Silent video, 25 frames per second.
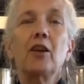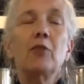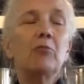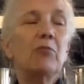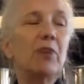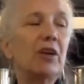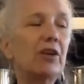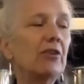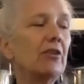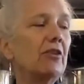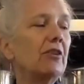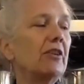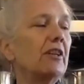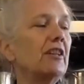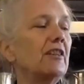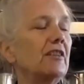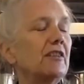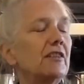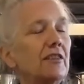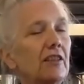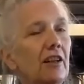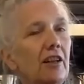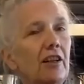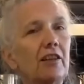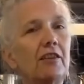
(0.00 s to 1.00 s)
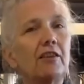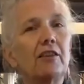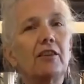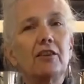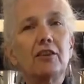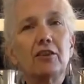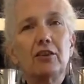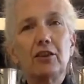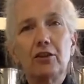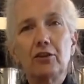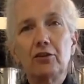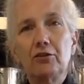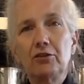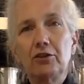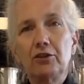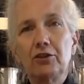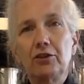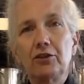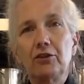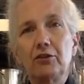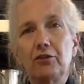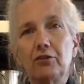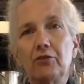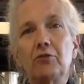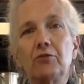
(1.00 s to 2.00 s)
butter is not the
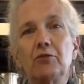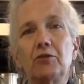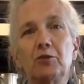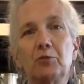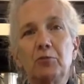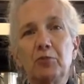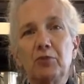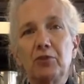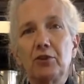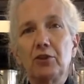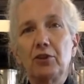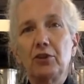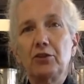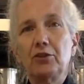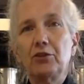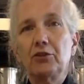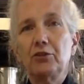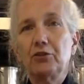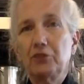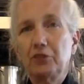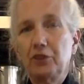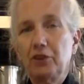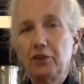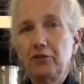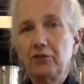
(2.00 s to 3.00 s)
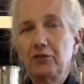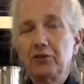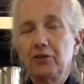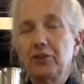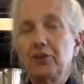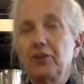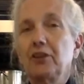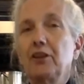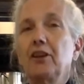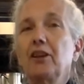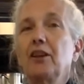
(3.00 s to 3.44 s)
go-to to put on your toast.